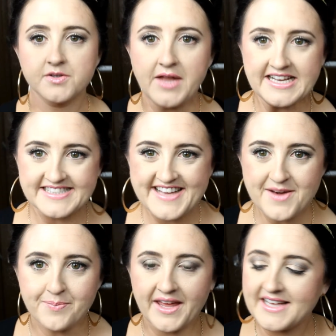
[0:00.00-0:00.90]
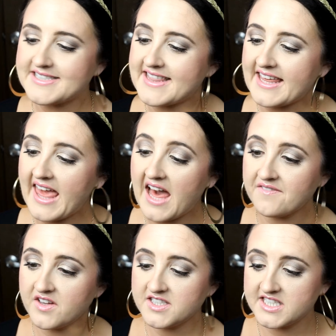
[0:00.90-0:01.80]
So next up is the Kat
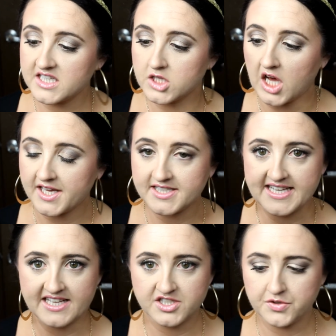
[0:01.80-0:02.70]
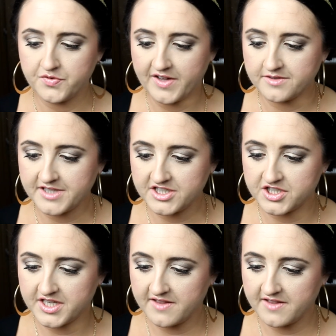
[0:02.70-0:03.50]
Von D Lock-It Tattoo Foundation